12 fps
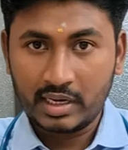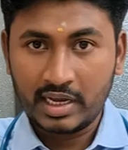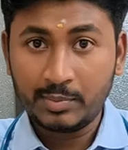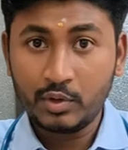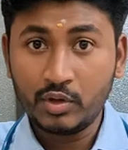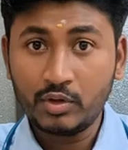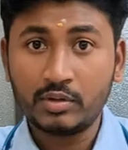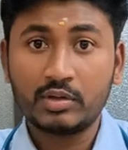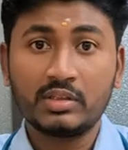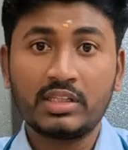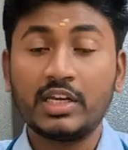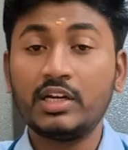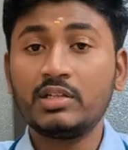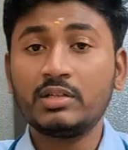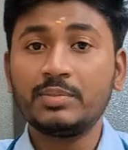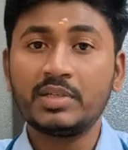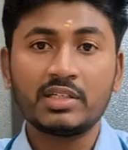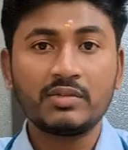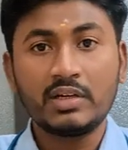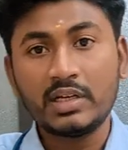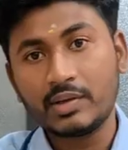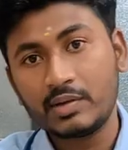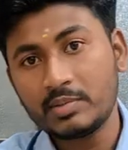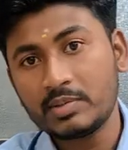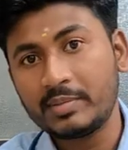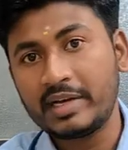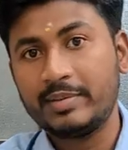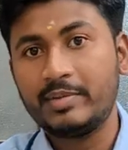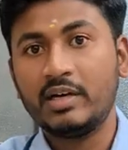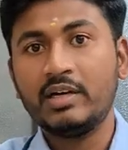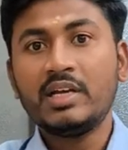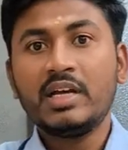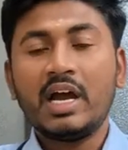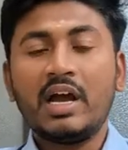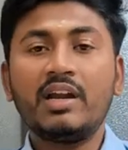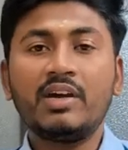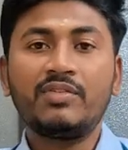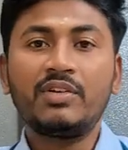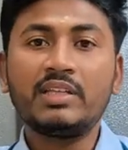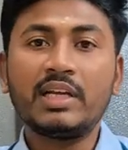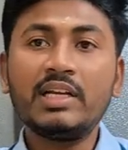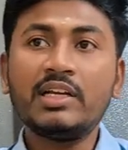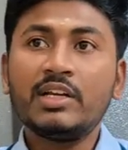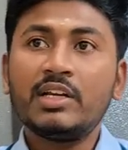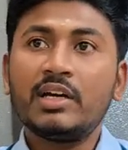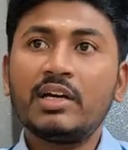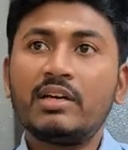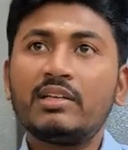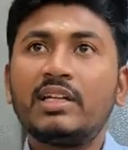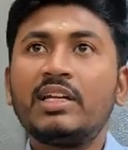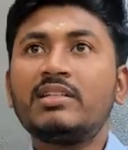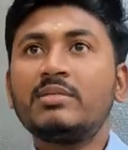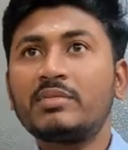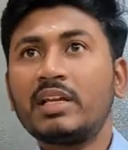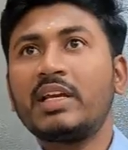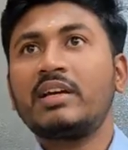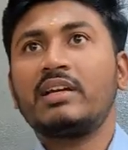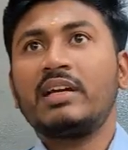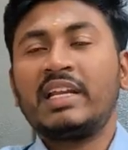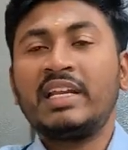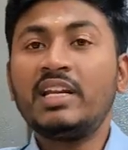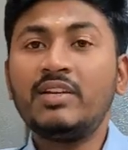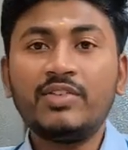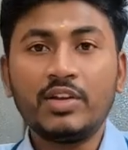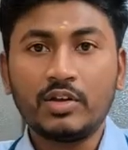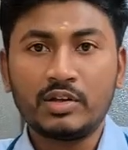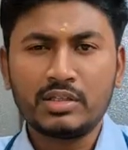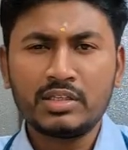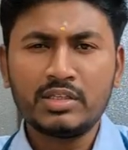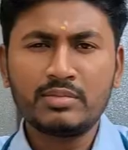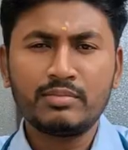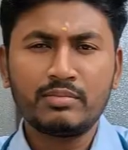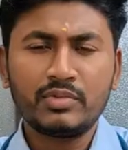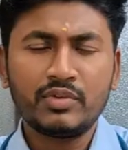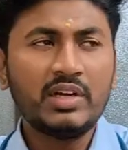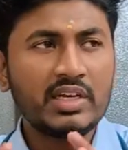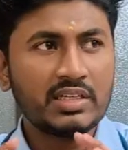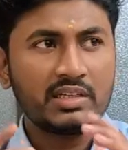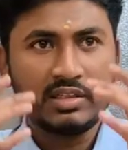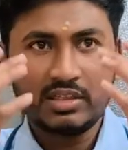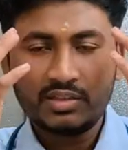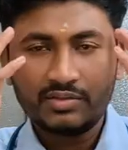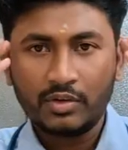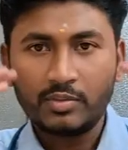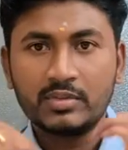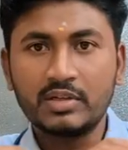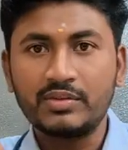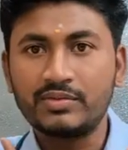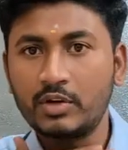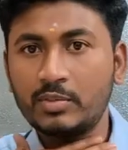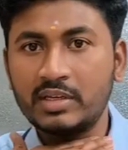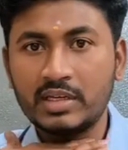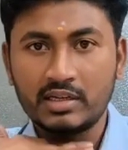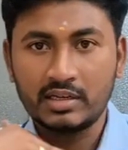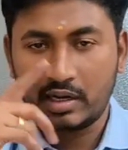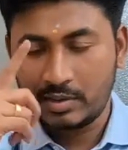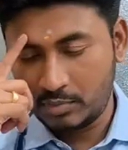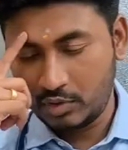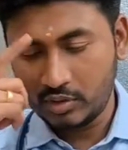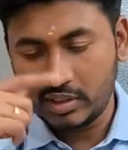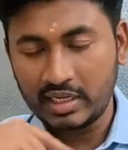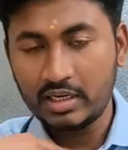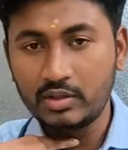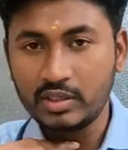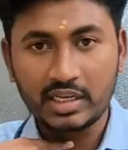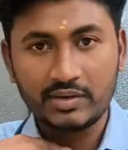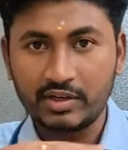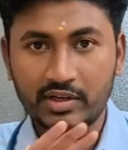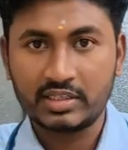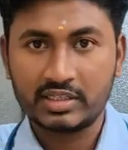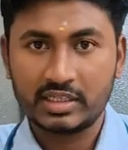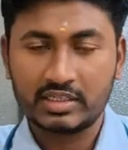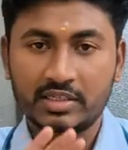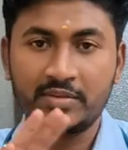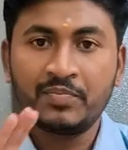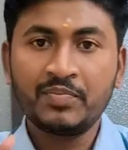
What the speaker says: hypothyroidism patient will develop some edema, and after that there are some like renal failure. This is from up to here we have discussed.